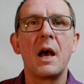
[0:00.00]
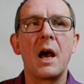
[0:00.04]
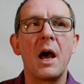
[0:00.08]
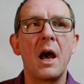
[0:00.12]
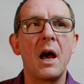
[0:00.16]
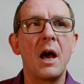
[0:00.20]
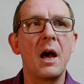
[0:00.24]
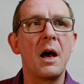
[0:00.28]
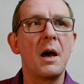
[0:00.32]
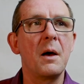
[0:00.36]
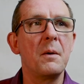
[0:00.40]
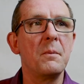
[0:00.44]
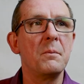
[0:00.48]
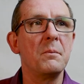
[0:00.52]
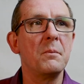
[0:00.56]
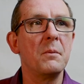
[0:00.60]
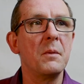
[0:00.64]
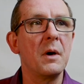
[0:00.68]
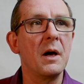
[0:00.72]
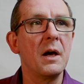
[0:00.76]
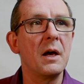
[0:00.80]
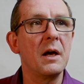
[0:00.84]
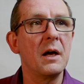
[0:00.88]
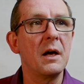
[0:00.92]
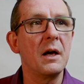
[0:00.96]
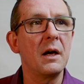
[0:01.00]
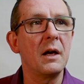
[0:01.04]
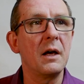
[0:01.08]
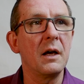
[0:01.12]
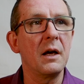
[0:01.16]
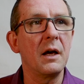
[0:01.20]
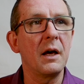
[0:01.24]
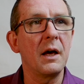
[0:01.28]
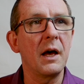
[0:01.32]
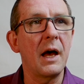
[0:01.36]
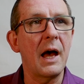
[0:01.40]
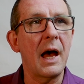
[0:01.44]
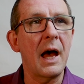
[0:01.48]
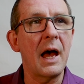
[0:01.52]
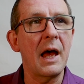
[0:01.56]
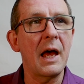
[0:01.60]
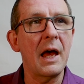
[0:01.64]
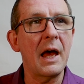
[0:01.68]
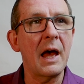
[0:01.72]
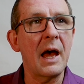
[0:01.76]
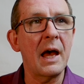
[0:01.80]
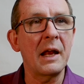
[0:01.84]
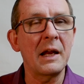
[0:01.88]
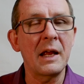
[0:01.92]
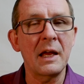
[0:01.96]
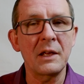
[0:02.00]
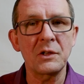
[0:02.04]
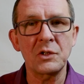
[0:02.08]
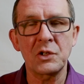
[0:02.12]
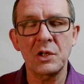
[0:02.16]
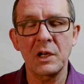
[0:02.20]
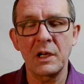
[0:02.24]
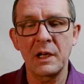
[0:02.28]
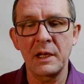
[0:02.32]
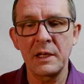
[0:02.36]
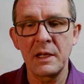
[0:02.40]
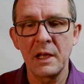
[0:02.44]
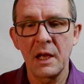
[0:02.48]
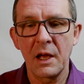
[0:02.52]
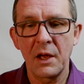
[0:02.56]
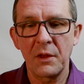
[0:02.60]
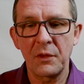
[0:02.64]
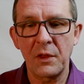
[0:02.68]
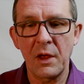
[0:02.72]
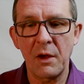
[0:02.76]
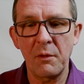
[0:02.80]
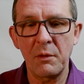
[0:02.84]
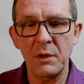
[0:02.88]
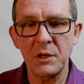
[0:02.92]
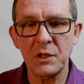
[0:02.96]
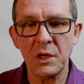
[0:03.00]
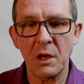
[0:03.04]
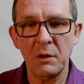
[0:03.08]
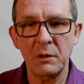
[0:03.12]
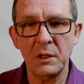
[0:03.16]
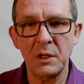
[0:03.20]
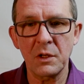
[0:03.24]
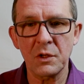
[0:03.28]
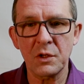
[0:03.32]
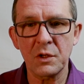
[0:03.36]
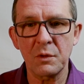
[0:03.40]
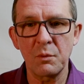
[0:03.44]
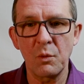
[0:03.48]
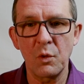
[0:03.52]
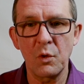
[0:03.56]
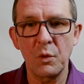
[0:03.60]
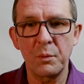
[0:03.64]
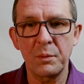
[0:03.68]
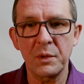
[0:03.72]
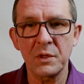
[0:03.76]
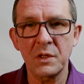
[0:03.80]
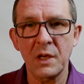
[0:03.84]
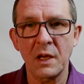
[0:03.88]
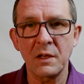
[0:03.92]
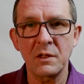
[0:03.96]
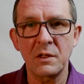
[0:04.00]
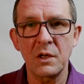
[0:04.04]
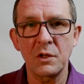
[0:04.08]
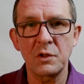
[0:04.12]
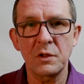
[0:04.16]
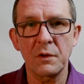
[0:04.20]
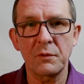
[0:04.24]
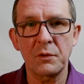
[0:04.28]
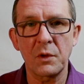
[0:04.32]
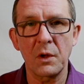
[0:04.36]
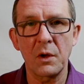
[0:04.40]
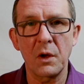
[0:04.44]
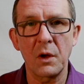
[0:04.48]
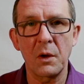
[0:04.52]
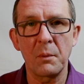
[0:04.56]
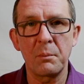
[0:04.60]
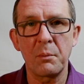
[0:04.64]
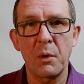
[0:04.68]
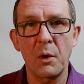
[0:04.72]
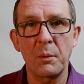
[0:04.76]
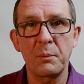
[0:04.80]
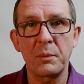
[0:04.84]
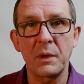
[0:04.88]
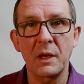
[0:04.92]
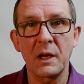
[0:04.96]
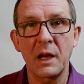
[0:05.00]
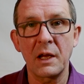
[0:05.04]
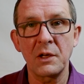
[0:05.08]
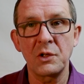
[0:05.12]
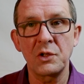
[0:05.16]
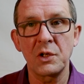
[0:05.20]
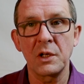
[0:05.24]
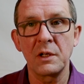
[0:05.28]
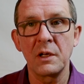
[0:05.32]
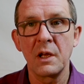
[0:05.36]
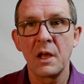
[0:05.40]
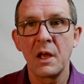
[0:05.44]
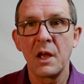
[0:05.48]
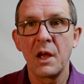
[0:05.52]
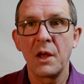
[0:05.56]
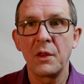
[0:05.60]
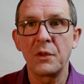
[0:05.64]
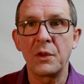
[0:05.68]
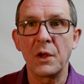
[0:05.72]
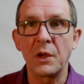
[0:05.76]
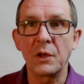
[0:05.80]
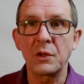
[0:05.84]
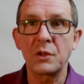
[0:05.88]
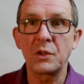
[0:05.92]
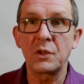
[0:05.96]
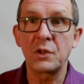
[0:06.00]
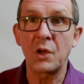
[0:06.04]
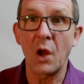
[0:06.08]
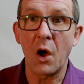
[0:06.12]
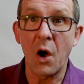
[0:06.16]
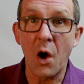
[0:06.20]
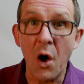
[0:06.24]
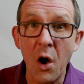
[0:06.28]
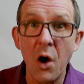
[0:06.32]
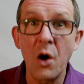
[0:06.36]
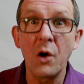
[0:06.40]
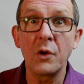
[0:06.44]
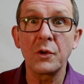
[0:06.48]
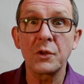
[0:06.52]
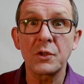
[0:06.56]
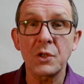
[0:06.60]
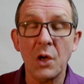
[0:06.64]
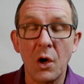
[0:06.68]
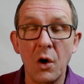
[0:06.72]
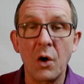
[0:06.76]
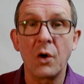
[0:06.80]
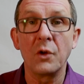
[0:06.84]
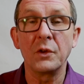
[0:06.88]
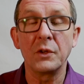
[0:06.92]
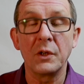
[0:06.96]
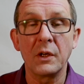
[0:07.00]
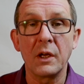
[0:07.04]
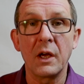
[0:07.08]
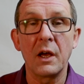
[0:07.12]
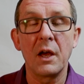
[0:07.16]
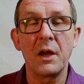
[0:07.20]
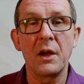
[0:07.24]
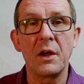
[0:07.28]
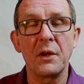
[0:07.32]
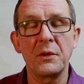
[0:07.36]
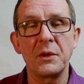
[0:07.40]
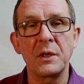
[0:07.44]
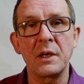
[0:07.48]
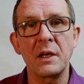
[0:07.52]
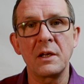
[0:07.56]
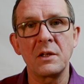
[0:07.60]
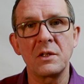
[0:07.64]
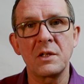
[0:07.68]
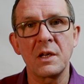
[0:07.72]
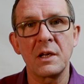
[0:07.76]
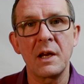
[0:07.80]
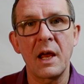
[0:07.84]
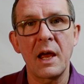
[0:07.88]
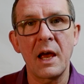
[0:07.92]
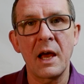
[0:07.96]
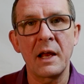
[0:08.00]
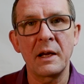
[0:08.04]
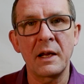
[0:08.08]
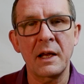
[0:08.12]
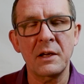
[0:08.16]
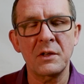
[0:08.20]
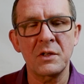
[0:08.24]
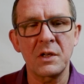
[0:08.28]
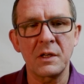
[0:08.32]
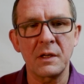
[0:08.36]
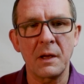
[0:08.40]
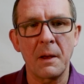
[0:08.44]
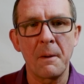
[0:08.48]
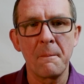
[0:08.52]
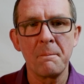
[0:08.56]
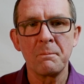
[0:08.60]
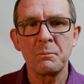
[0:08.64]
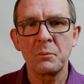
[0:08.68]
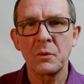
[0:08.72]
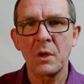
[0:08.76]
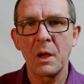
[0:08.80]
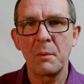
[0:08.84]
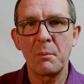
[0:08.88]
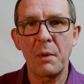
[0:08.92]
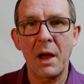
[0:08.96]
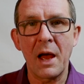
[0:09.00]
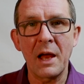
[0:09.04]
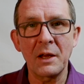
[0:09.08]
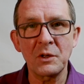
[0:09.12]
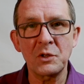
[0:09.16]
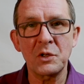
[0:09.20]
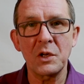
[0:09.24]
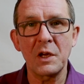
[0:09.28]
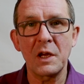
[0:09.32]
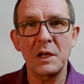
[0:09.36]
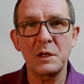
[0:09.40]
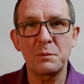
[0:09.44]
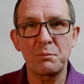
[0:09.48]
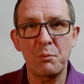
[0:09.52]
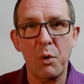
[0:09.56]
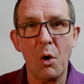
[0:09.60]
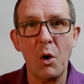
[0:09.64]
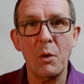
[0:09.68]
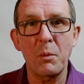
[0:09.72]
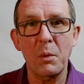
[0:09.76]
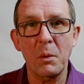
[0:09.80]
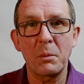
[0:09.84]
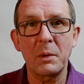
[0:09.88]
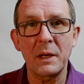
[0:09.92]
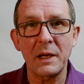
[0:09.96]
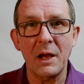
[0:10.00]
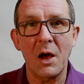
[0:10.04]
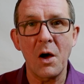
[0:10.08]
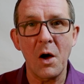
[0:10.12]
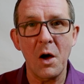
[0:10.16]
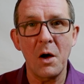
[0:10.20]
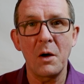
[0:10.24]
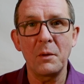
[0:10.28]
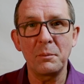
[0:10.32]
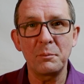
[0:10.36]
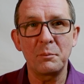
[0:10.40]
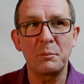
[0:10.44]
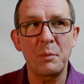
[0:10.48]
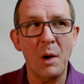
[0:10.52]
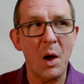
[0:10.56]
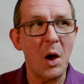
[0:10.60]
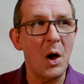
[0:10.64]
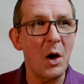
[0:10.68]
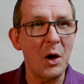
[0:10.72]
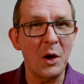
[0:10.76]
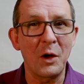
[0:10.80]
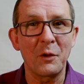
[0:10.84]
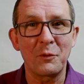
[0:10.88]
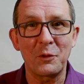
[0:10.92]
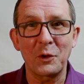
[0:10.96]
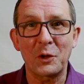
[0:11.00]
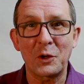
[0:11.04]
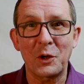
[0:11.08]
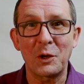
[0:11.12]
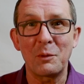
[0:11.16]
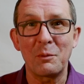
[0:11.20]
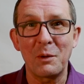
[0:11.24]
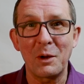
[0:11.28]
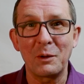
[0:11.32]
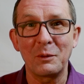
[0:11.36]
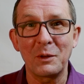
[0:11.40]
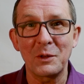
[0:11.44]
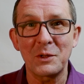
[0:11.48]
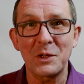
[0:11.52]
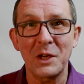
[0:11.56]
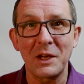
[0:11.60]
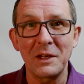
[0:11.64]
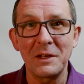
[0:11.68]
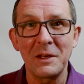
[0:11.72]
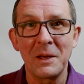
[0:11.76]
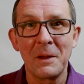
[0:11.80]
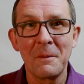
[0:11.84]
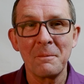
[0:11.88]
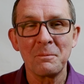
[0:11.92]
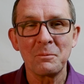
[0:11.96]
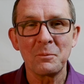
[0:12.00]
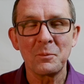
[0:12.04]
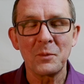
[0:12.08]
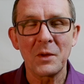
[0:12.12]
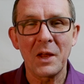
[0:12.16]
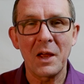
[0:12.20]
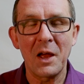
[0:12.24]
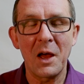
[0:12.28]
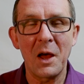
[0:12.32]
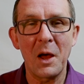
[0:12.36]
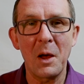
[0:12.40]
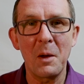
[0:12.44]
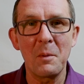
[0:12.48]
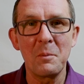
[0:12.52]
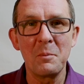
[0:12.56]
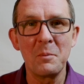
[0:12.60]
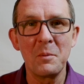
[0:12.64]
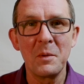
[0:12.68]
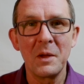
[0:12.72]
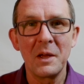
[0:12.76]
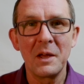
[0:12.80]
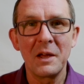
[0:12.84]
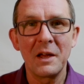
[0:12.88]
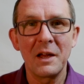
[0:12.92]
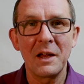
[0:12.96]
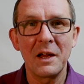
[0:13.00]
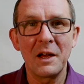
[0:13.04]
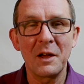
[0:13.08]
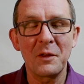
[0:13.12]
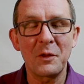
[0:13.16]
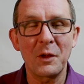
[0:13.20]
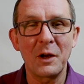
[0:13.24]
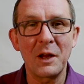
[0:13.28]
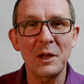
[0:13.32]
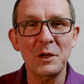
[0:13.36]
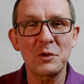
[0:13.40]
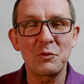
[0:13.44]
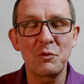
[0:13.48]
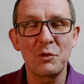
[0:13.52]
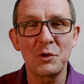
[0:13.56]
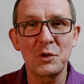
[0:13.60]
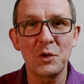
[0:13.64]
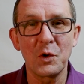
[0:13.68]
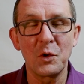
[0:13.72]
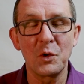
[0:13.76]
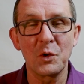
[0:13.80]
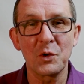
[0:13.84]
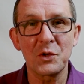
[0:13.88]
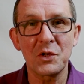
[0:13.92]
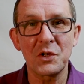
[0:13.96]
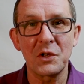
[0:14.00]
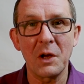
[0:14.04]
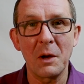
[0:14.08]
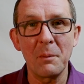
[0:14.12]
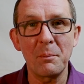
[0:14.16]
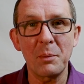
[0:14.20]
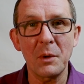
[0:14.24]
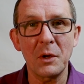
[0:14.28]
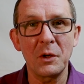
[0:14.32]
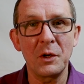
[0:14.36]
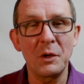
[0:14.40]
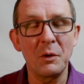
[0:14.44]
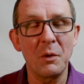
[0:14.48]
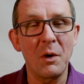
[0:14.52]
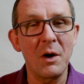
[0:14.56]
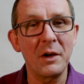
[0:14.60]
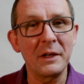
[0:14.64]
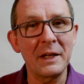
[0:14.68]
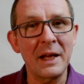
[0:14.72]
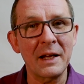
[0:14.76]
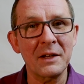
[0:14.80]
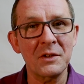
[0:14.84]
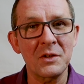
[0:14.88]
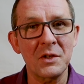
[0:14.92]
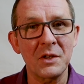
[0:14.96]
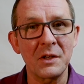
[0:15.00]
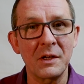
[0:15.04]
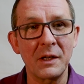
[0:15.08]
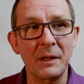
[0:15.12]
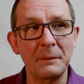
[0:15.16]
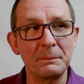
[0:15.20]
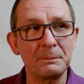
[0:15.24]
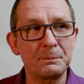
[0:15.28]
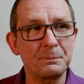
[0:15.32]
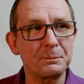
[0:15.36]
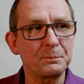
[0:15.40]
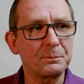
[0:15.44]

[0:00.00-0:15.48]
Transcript: And actually, there is only a small percentage of the population that aren't on the internet and access it. But actually, it's probably are part of the community, the less resourced up who aren't accessing it.